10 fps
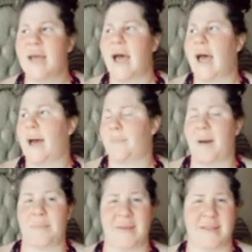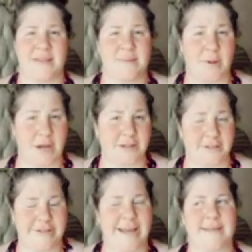I mean, it's Michael
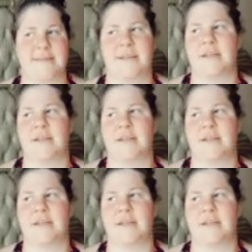Jackson